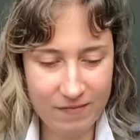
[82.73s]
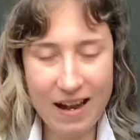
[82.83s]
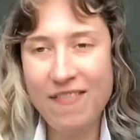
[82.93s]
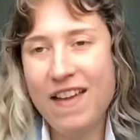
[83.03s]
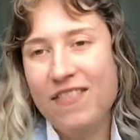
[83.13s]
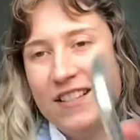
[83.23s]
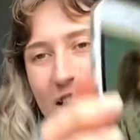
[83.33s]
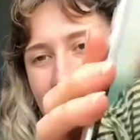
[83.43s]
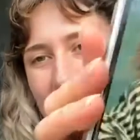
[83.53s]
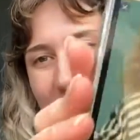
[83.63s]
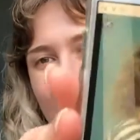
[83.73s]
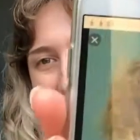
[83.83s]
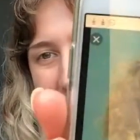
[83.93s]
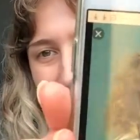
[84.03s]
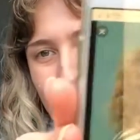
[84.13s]
And then there's like the
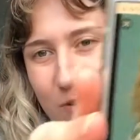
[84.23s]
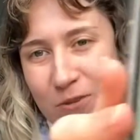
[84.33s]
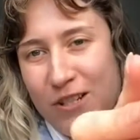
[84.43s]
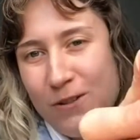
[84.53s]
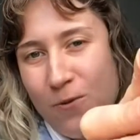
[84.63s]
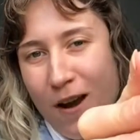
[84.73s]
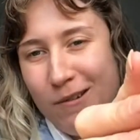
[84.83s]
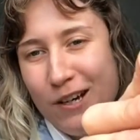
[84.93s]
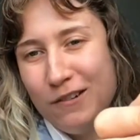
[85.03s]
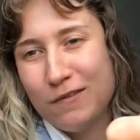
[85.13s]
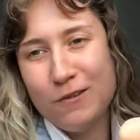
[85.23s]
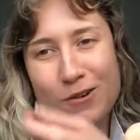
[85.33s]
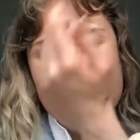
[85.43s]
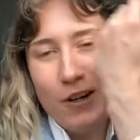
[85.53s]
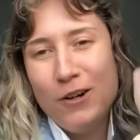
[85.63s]
cash, which is what I'm going for
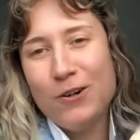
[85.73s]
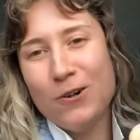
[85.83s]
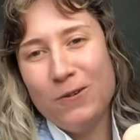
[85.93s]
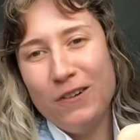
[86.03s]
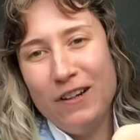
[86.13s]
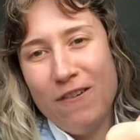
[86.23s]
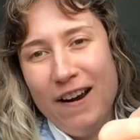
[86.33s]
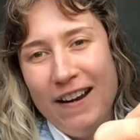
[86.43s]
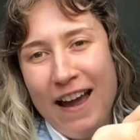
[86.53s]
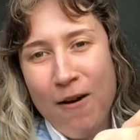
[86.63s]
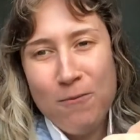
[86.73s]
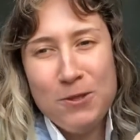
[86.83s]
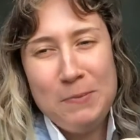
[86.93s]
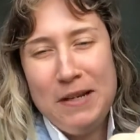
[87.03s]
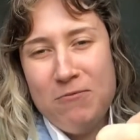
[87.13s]
currently right now. I'm just
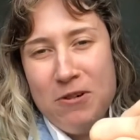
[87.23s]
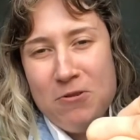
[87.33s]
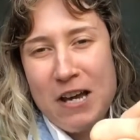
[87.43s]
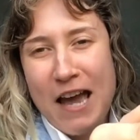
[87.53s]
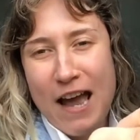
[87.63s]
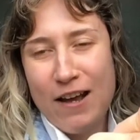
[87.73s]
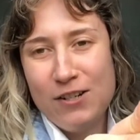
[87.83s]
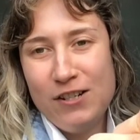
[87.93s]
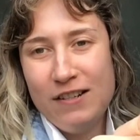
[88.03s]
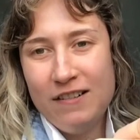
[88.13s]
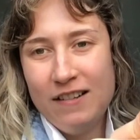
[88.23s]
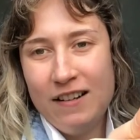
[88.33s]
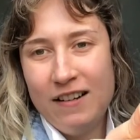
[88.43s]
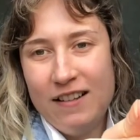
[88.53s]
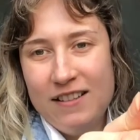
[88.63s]
being real cash.
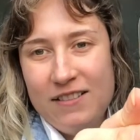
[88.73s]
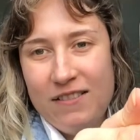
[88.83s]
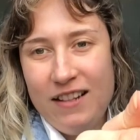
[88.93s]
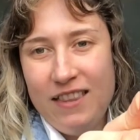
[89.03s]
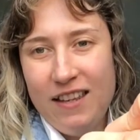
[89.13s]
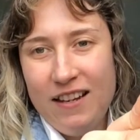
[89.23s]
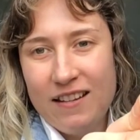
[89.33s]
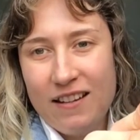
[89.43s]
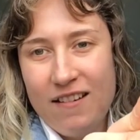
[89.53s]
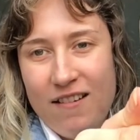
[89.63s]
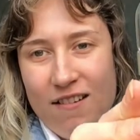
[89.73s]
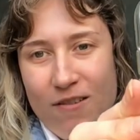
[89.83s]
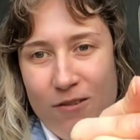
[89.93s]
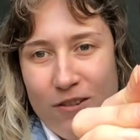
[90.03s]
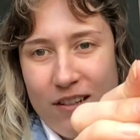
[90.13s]
Is there anything? Oh,
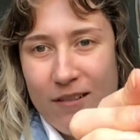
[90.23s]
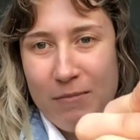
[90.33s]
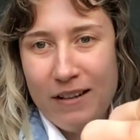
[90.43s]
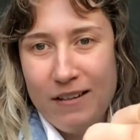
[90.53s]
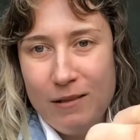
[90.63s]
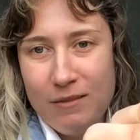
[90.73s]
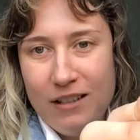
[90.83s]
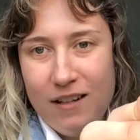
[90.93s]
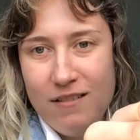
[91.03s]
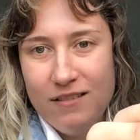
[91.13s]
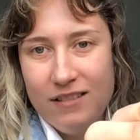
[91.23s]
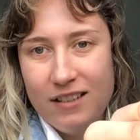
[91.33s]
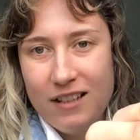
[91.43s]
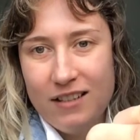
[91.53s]
look at Kylie Minogue.